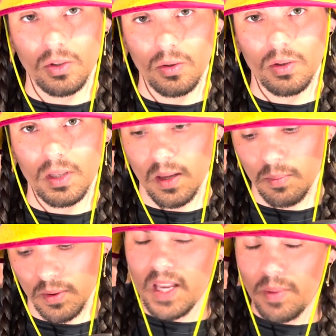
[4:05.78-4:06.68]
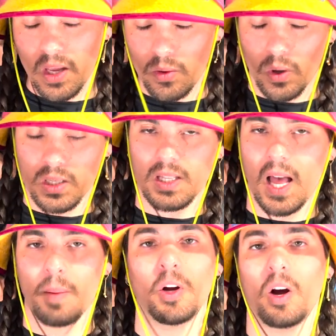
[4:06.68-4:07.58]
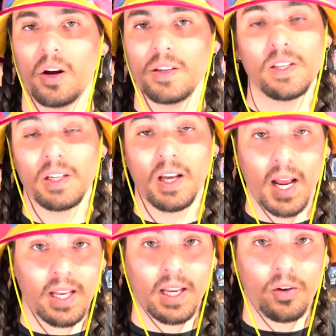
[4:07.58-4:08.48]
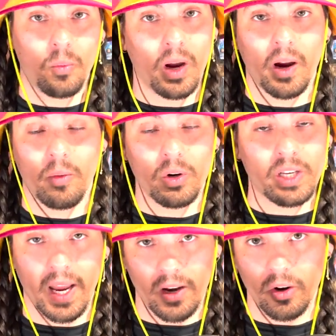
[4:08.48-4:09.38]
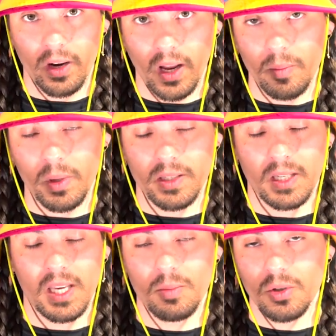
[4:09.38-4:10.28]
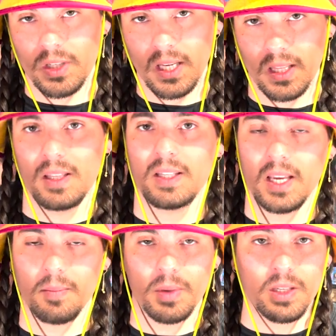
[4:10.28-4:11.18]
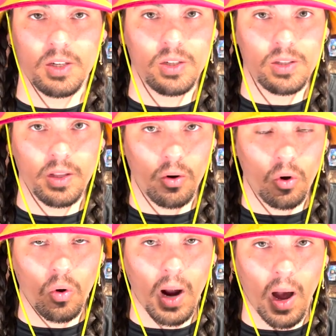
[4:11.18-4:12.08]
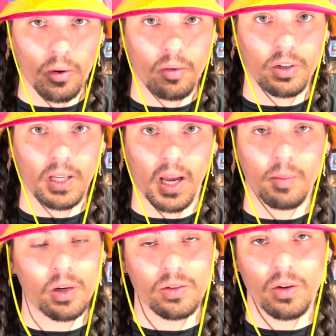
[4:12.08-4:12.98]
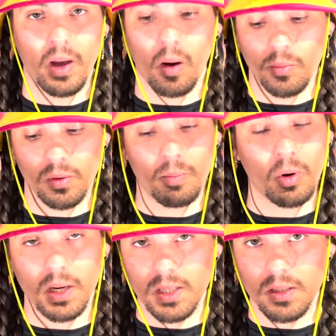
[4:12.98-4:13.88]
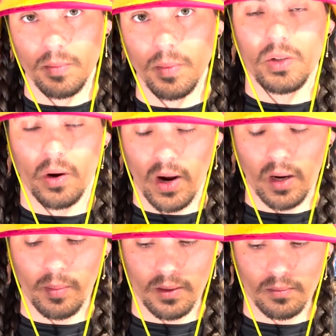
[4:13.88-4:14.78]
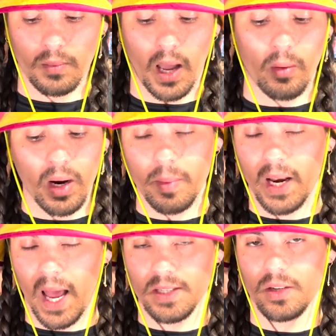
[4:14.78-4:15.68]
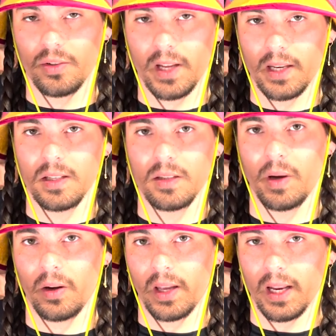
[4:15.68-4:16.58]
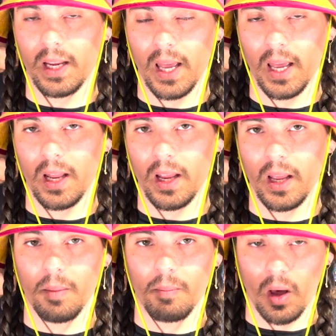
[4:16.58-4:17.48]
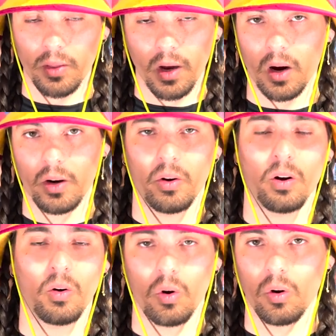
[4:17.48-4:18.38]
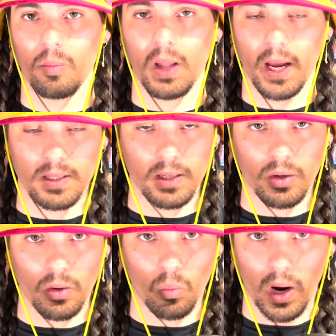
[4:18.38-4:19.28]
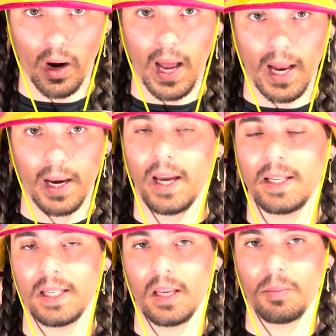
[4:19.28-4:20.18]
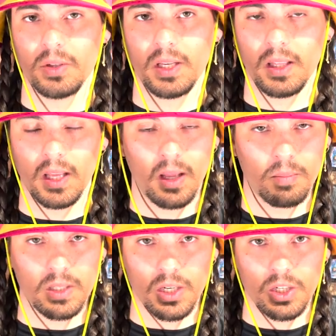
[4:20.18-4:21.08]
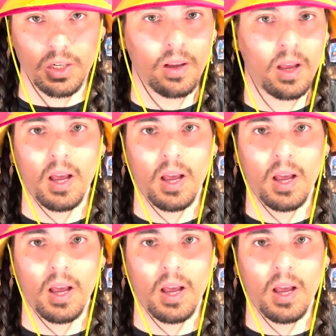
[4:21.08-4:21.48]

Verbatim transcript: tooth tip. Same thing, you want to slab your cards. It's a good idea to wear a retainer at night because it keeps your teeth in the same position so they don't crowd over time. It also helps with bruxism. So I recommend I recommend asking your dentist about getting a mouth guard or oral appliance that you can wear at night to keep your teeth in position